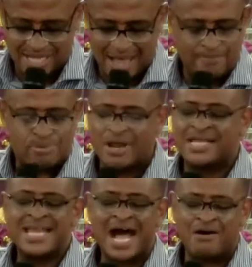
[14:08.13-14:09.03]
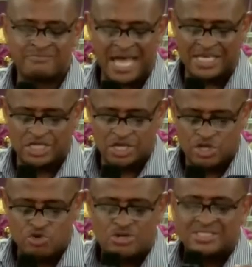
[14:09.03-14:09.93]
I pray now that
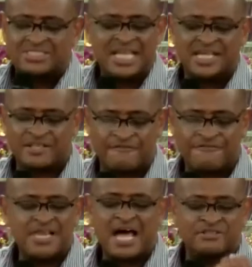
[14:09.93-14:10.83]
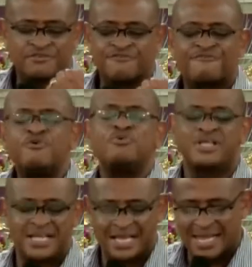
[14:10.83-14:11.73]
you continue to fill out the fruit
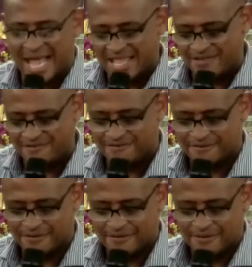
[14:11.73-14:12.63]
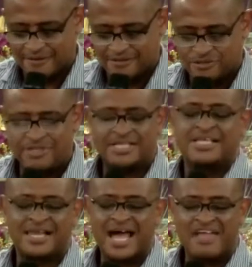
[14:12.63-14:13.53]
in their life so that
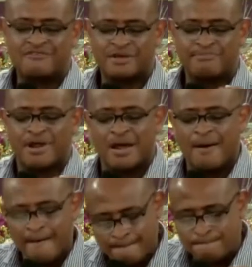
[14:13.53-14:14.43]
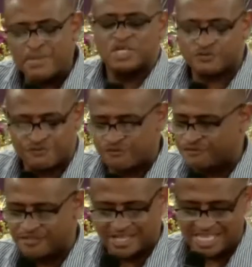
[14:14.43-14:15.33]
their life can bear much fruit
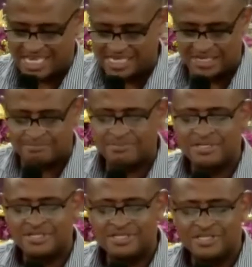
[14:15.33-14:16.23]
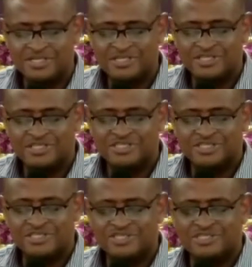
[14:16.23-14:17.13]
for the kingdom.
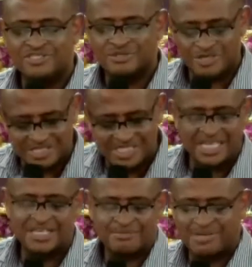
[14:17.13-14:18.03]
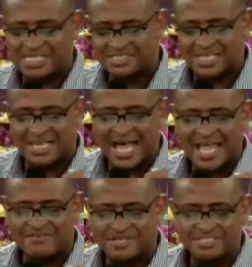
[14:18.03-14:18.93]
So continue to bless their
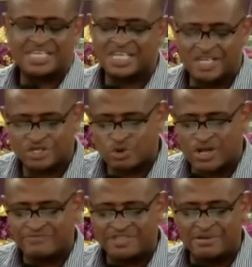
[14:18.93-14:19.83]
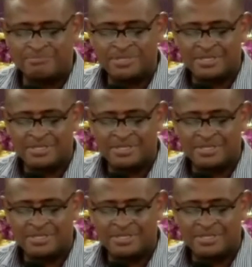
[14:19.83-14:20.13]
life, continue to anoint them